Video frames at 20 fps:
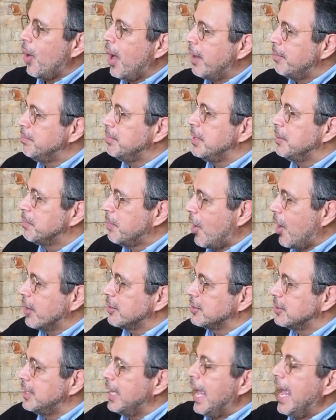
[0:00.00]
and be bought
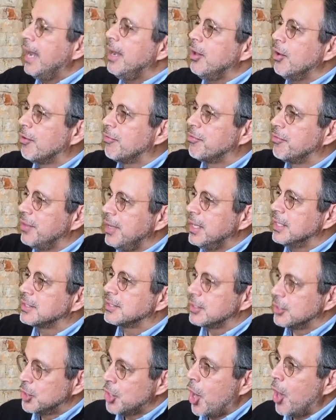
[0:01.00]
on any of
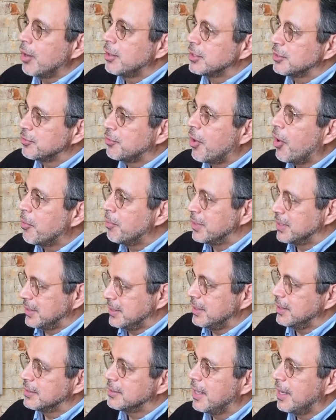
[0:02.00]
these knowledge
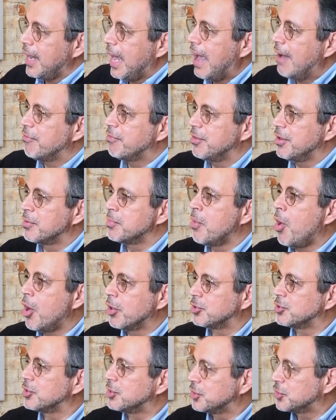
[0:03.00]
pharmacies that have their
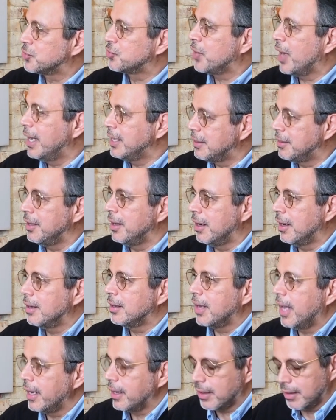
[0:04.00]
modules right there,
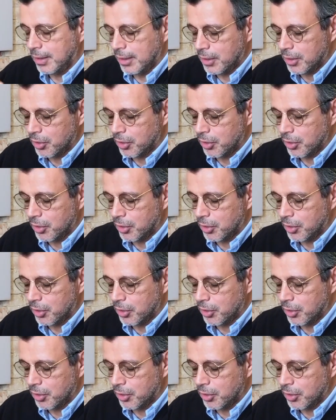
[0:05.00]
like